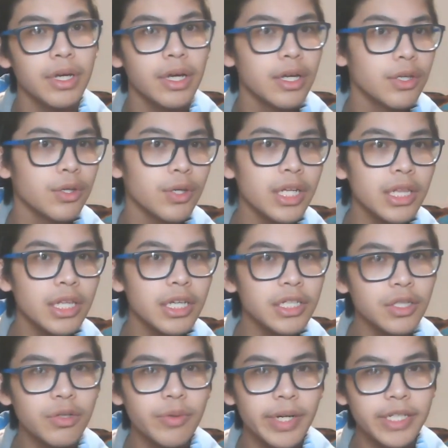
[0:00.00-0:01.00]
You need
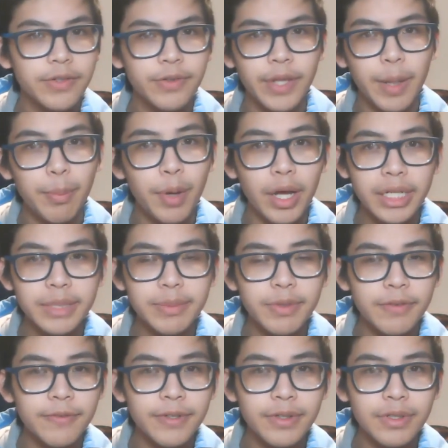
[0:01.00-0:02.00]
Lacerate Rex for that
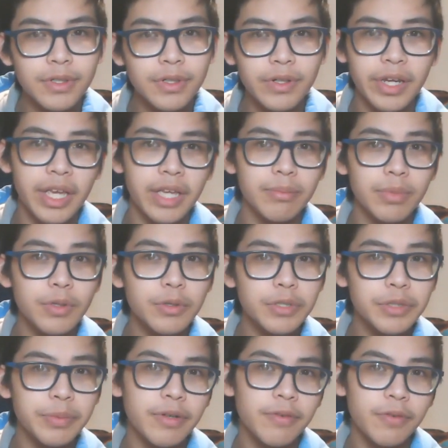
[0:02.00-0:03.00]
possible filter and Blue
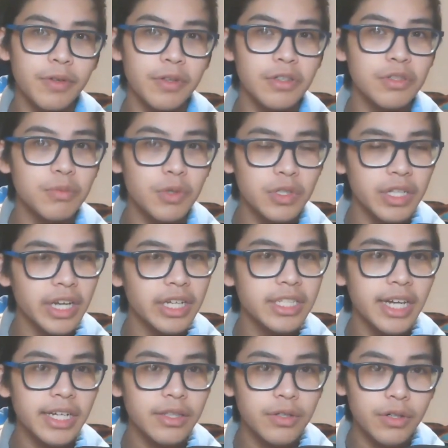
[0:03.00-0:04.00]
Sprint for those
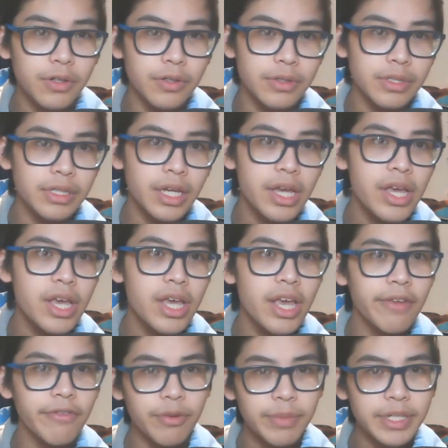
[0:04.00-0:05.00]
multi-attack turns.
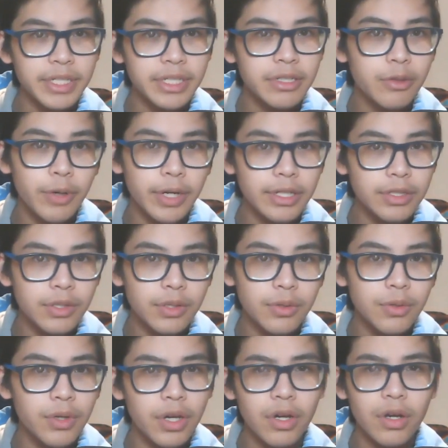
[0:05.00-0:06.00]
If you're missing grade
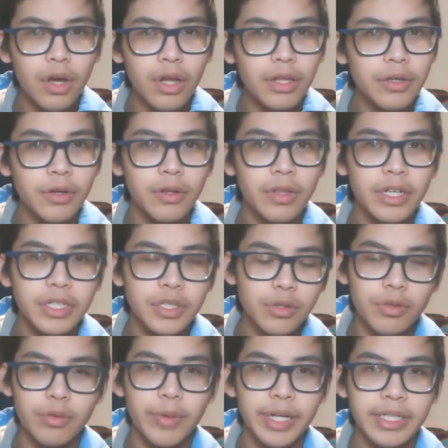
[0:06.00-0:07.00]
2, you can call out your
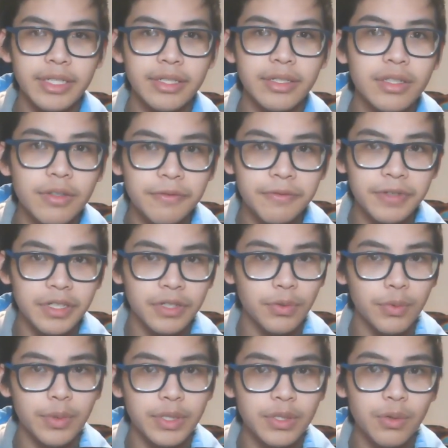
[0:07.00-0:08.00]
Lacerate Rexes to fish
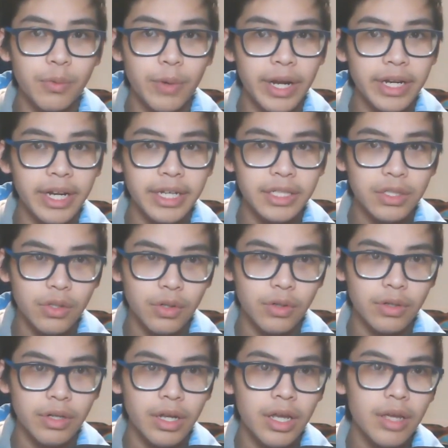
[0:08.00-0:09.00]
for one to ride next
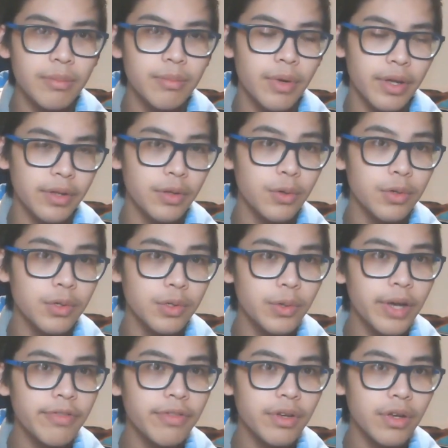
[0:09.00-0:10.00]
turn. But you do
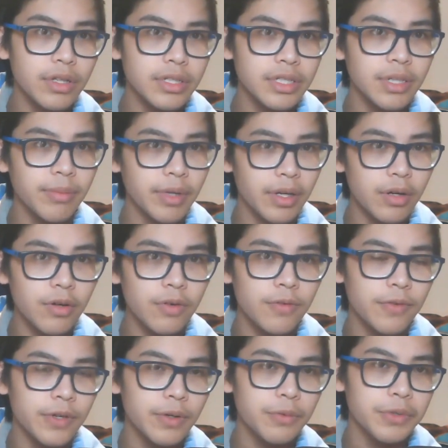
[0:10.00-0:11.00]
have to call something
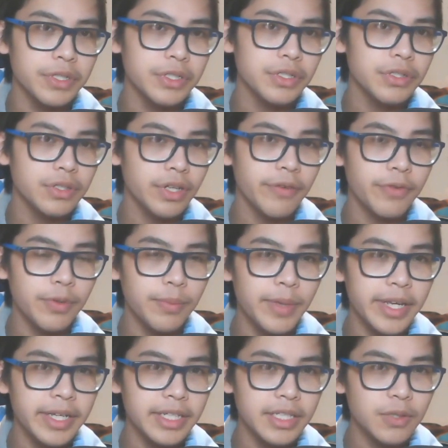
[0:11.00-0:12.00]
over it, which if you're
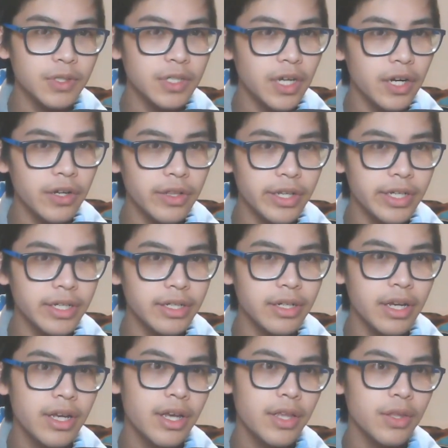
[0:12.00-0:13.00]
playing against a retired clan,
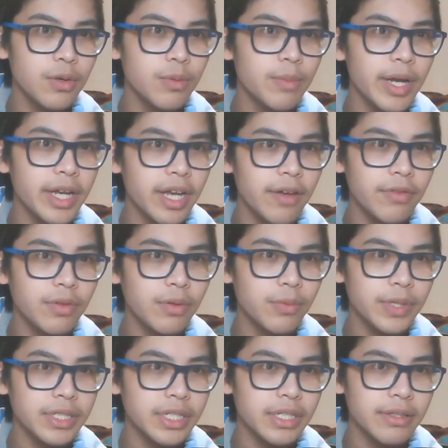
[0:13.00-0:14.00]
you might have to
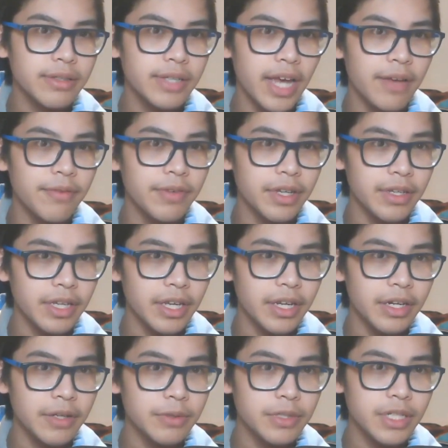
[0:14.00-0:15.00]
risk having it
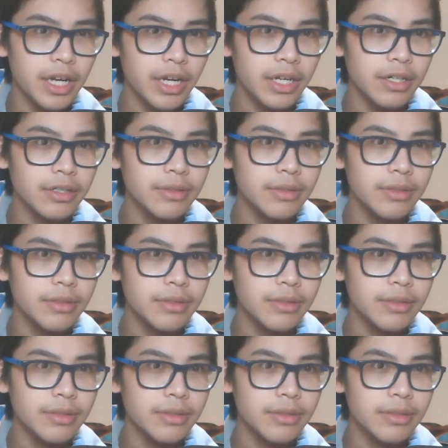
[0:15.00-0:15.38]
getting retired.